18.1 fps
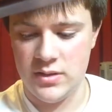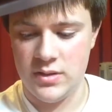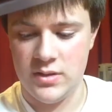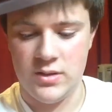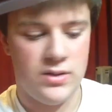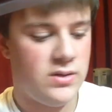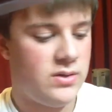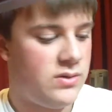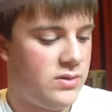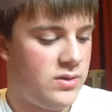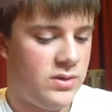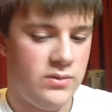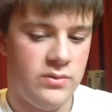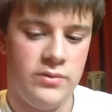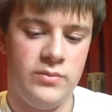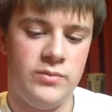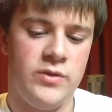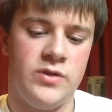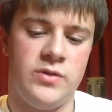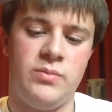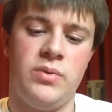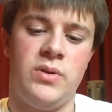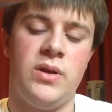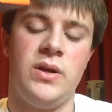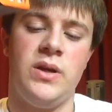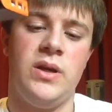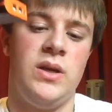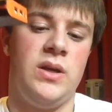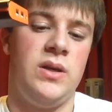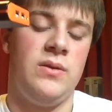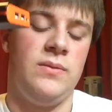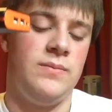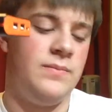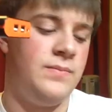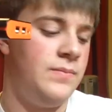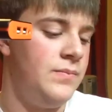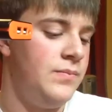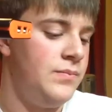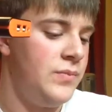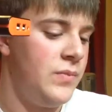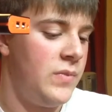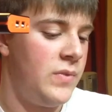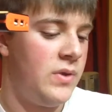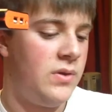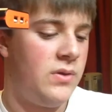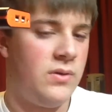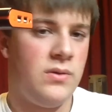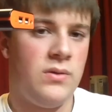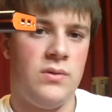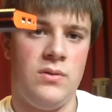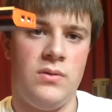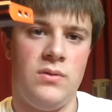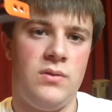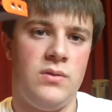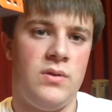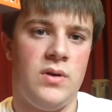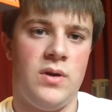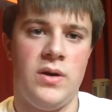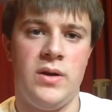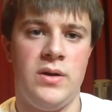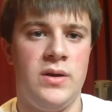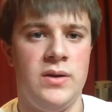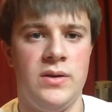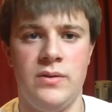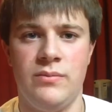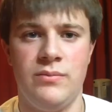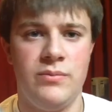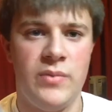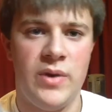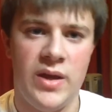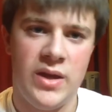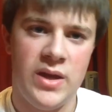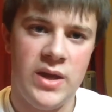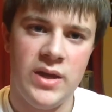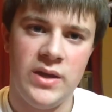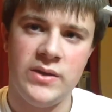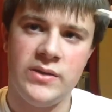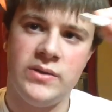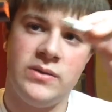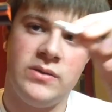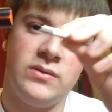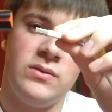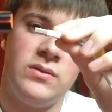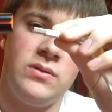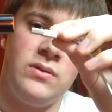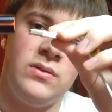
Uh, you would just plug in, uh, in my case,